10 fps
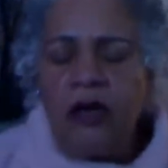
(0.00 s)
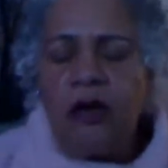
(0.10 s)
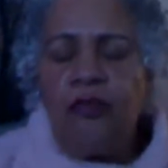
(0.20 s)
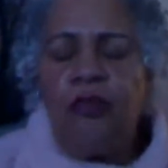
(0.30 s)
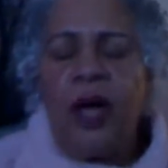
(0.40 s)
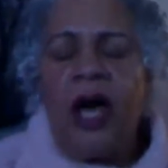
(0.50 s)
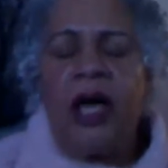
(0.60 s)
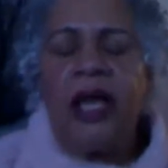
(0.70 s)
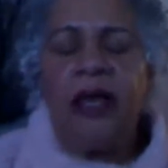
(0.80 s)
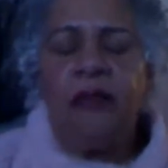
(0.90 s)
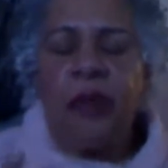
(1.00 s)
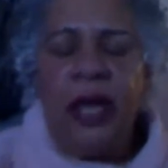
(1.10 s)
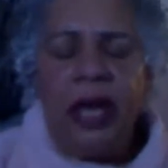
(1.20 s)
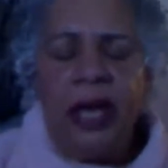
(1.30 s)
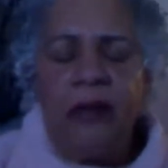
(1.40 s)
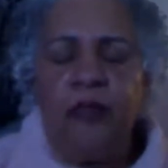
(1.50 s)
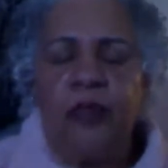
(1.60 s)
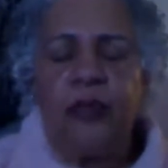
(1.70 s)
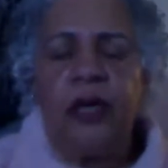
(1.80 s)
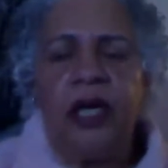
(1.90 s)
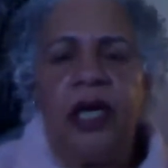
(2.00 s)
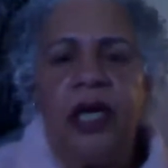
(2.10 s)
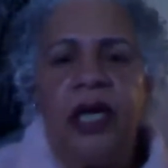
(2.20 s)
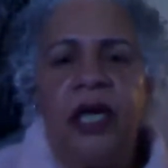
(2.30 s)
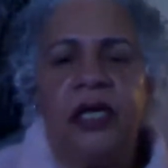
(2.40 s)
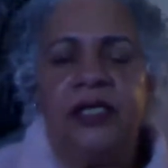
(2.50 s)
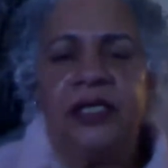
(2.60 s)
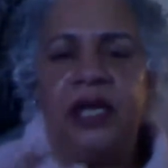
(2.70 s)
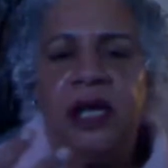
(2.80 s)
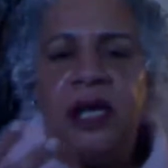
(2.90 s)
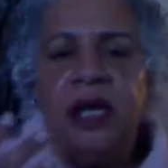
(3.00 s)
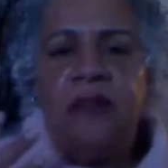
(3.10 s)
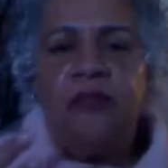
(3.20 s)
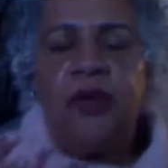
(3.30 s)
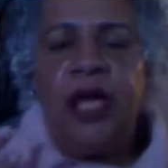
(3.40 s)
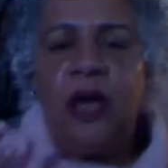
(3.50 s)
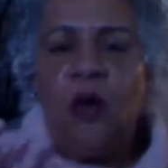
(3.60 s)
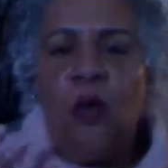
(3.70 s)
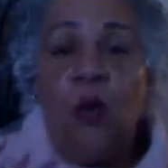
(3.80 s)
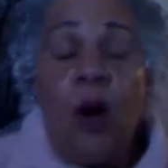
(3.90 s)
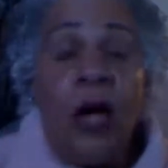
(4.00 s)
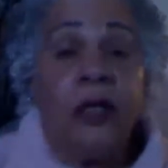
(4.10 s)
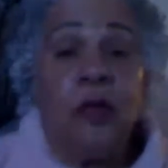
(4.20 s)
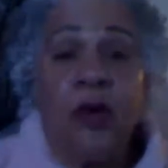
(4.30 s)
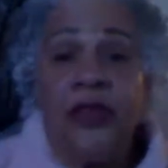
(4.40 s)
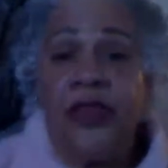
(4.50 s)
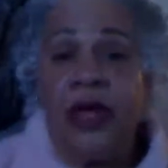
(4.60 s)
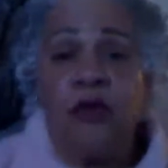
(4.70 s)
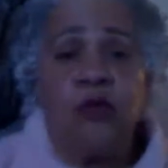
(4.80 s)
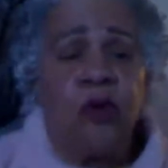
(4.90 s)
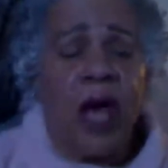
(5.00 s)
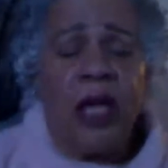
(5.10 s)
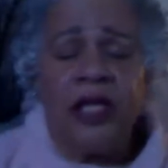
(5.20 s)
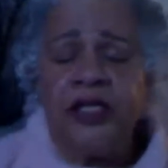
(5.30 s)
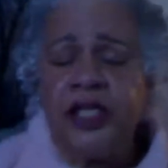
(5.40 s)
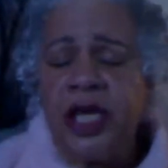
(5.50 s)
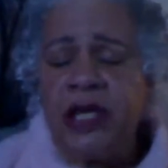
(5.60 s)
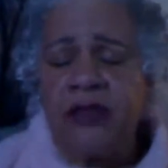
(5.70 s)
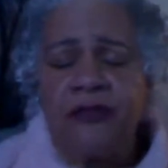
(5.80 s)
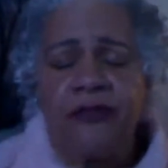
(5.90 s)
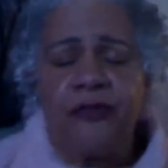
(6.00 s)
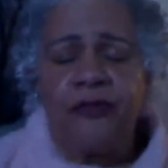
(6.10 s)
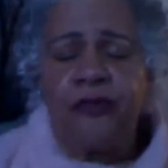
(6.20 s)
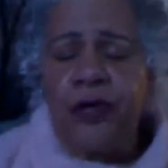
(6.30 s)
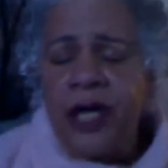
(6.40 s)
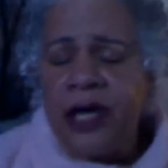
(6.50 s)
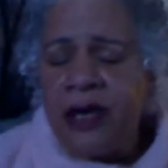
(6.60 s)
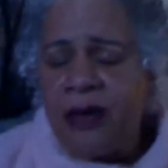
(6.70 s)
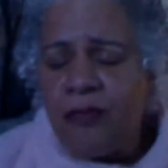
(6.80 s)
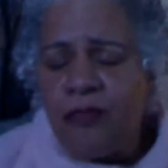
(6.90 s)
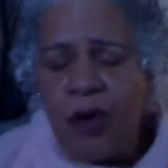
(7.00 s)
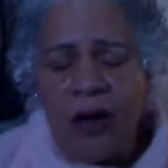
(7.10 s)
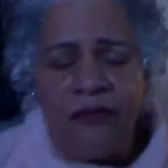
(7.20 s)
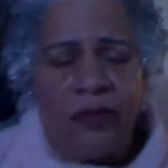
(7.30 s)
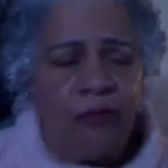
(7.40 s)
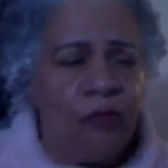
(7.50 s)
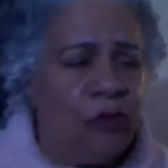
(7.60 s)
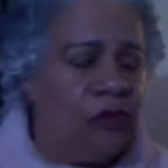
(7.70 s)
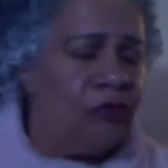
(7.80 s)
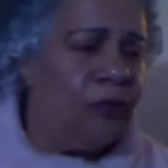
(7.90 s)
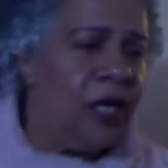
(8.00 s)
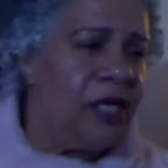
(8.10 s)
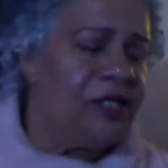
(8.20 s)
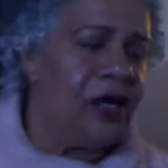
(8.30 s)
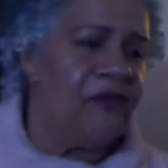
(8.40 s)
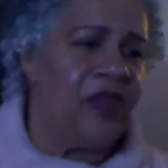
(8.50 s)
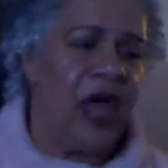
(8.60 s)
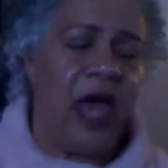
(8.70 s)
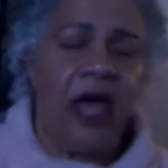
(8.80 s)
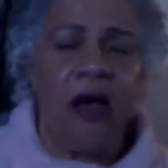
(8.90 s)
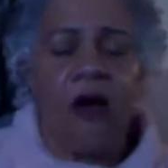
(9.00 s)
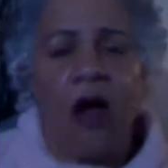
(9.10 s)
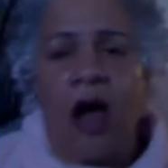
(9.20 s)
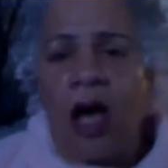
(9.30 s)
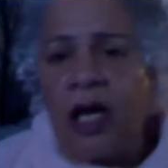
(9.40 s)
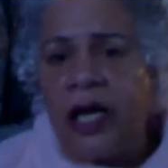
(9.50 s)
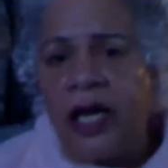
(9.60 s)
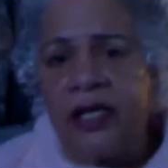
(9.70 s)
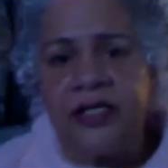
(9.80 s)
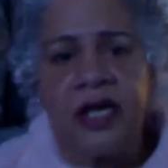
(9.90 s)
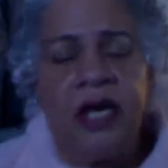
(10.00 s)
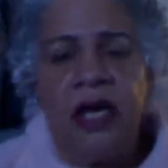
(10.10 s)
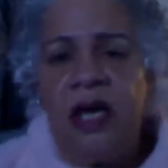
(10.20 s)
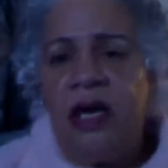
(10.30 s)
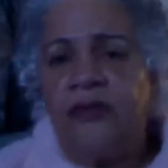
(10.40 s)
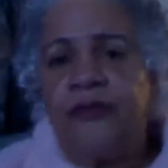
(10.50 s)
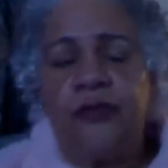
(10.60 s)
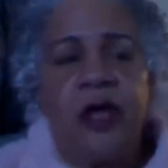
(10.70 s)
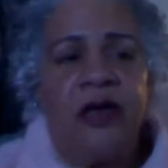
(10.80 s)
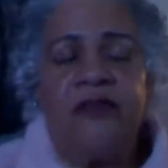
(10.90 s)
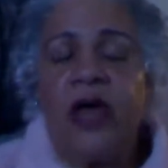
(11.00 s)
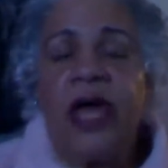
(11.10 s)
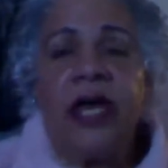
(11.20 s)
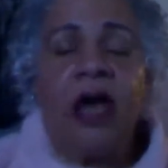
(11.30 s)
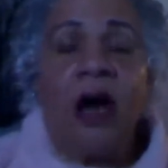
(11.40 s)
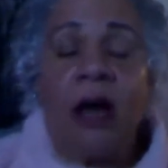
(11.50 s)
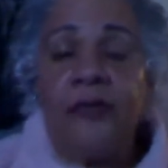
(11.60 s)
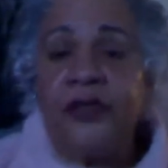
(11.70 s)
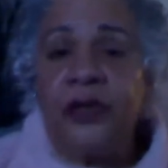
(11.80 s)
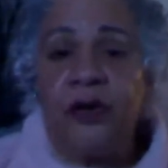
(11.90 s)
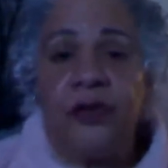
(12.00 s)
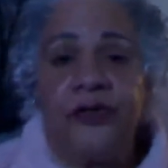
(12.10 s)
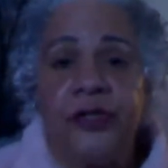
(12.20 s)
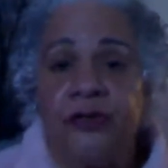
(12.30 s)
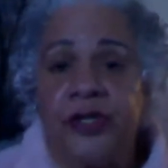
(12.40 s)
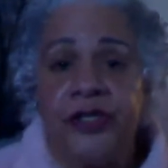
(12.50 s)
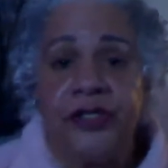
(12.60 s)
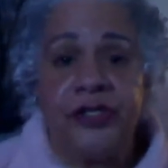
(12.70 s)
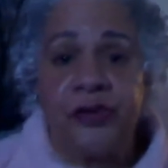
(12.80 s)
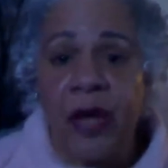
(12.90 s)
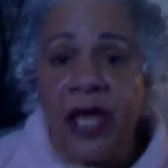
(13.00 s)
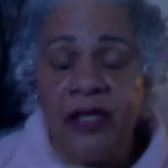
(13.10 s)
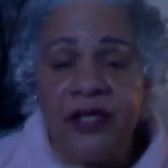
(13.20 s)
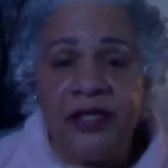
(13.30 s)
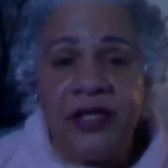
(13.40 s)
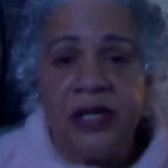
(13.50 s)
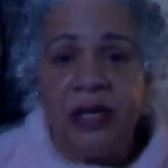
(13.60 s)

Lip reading: your body, pampering it, being one with it, relishing the freedom of the movement of the air on it, free of any obstacles and restraints.